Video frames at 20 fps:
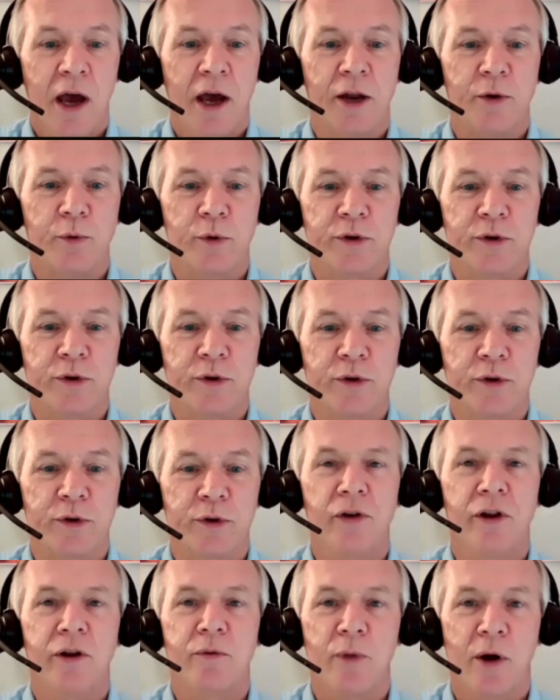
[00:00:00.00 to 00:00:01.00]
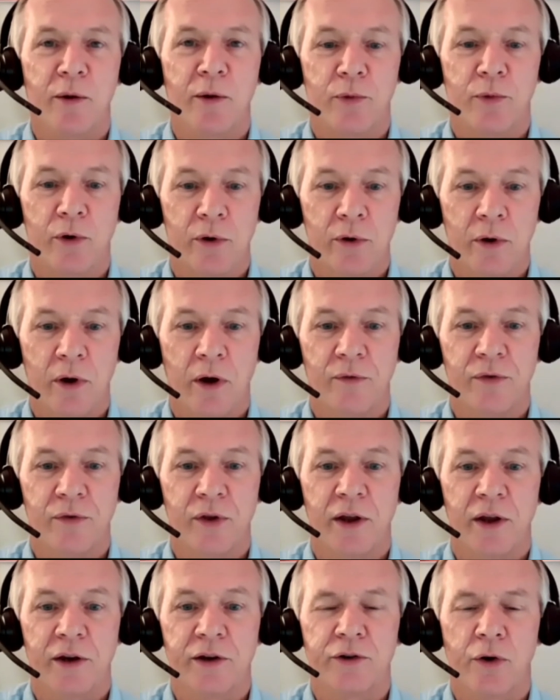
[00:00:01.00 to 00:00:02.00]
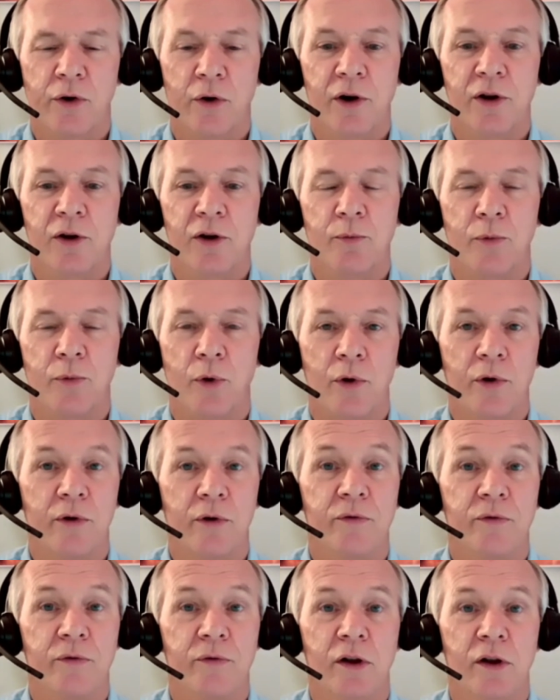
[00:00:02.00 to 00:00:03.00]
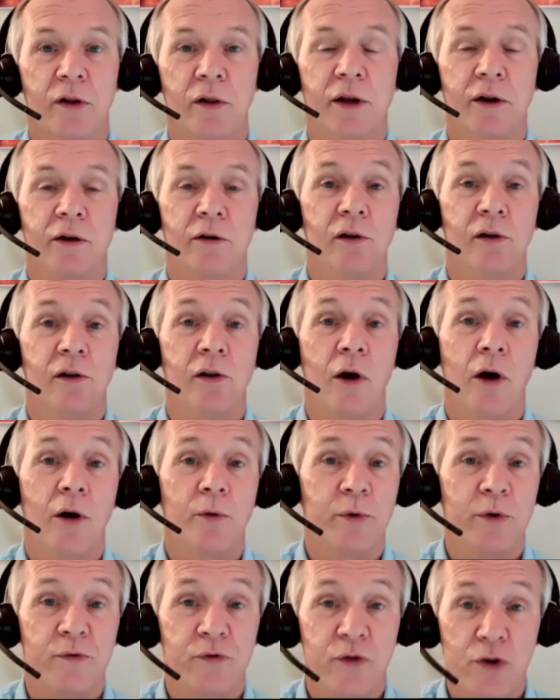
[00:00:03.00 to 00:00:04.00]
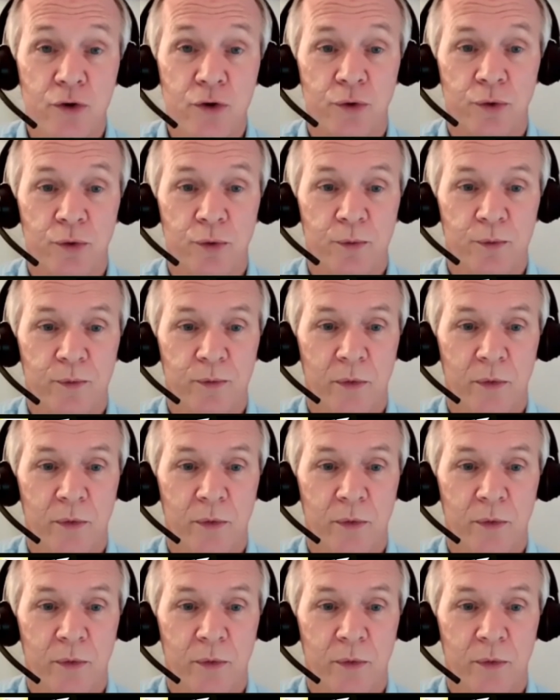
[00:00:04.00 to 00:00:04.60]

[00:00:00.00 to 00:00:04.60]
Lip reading: and was a founding member of the editorial board of the Clinical Law Review.